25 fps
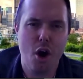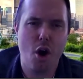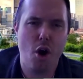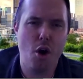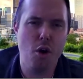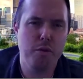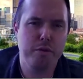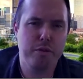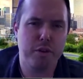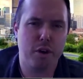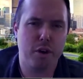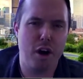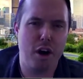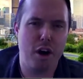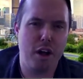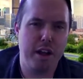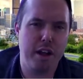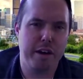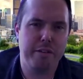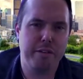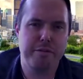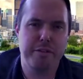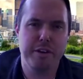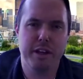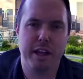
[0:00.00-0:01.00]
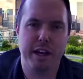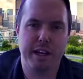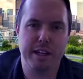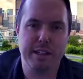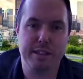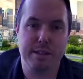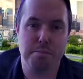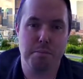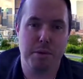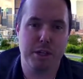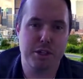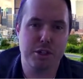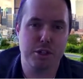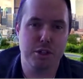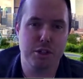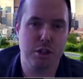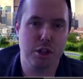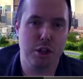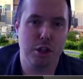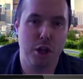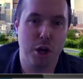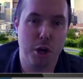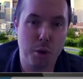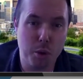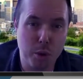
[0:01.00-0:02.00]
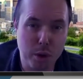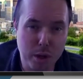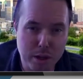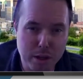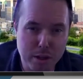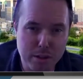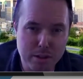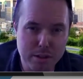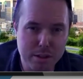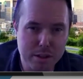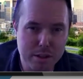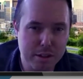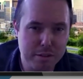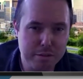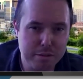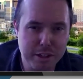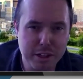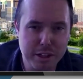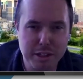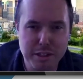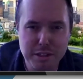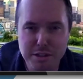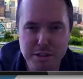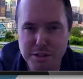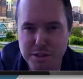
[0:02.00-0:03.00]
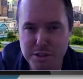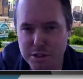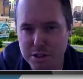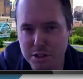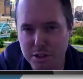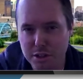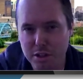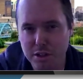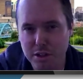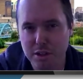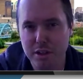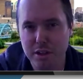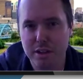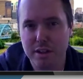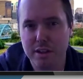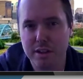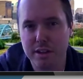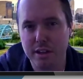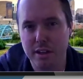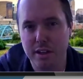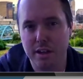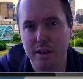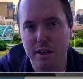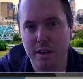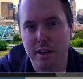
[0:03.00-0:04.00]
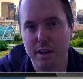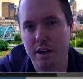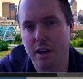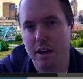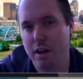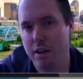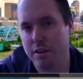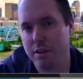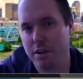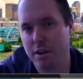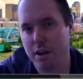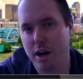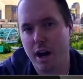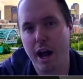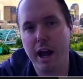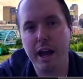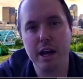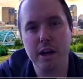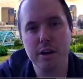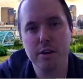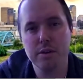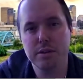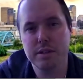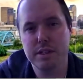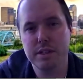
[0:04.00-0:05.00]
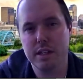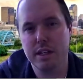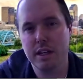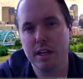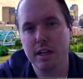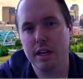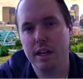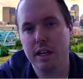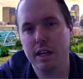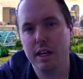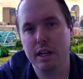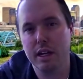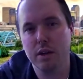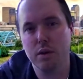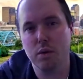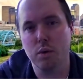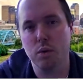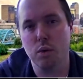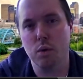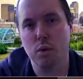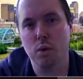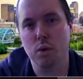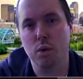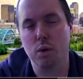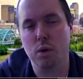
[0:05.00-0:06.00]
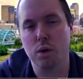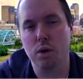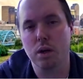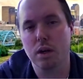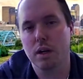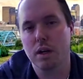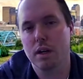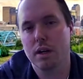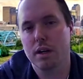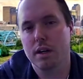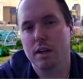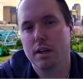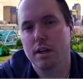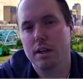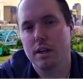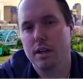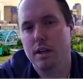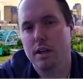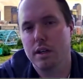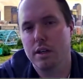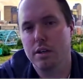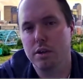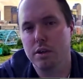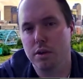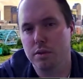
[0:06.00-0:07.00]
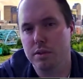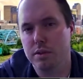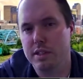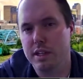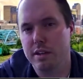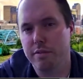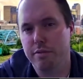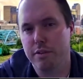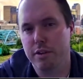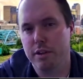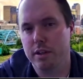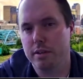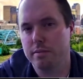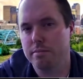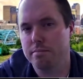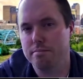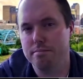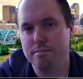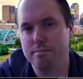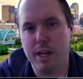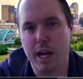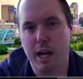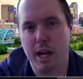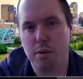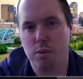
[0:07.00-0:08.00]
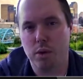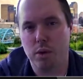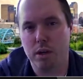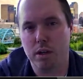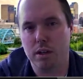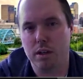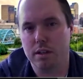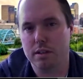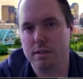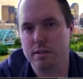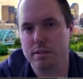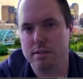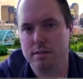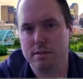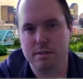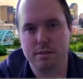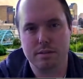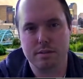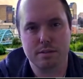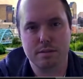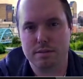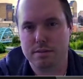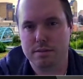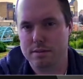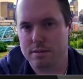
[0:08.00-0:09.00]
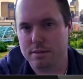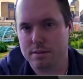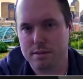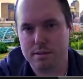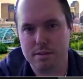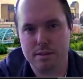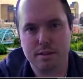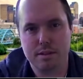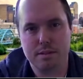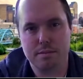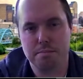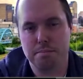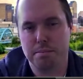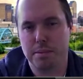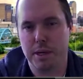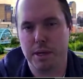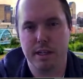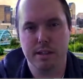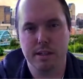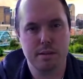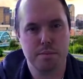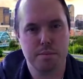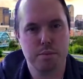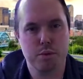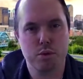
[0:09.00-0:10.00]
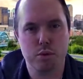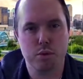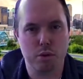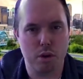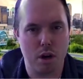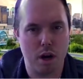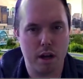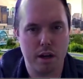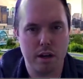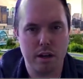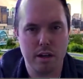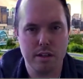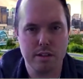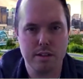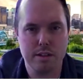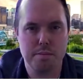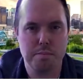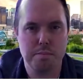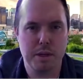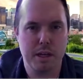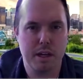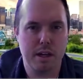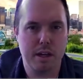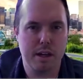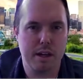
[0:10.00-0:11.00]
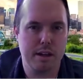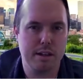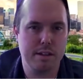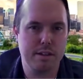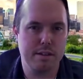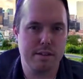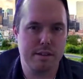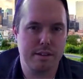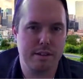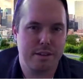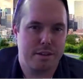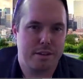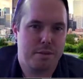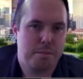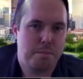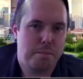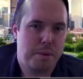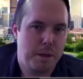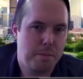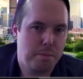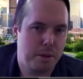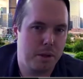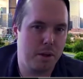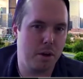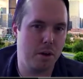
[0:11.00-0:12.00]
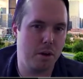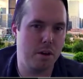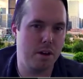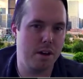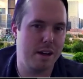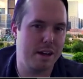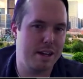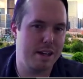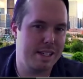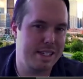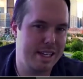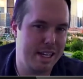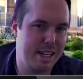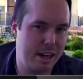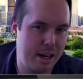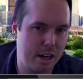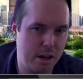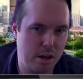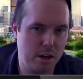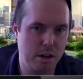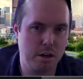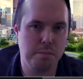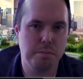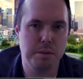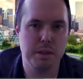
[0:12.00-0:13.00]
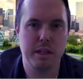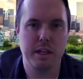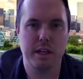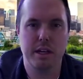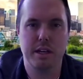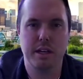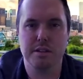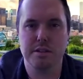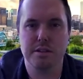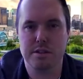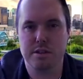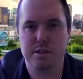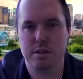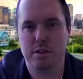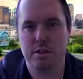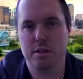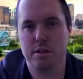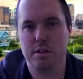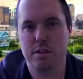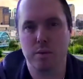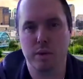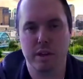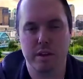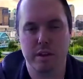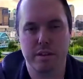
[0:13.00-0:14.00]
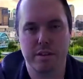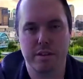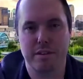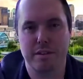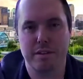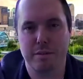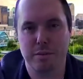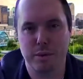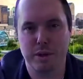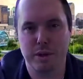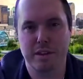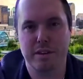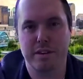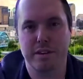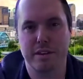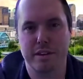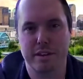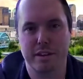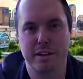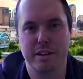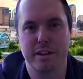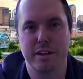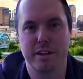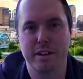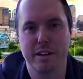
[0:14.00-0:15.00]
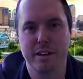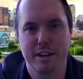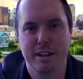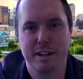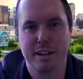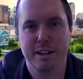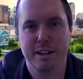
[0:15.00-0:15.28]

Overall, I feel like it's much lower of a concern than other IoT or different network-based products, because people aren't terribly concerned with the